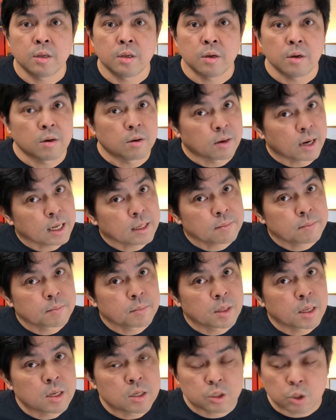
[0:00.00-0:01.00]
All right,
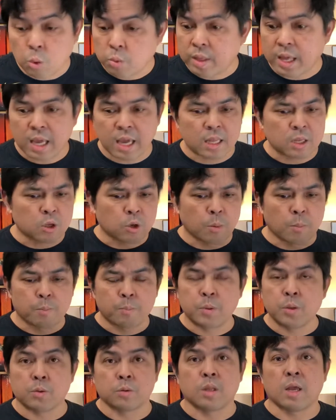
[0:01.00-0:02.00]
so they can
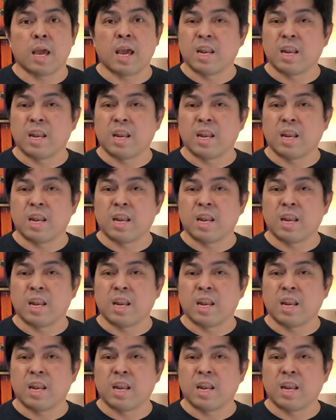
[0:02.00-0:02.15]
compute, and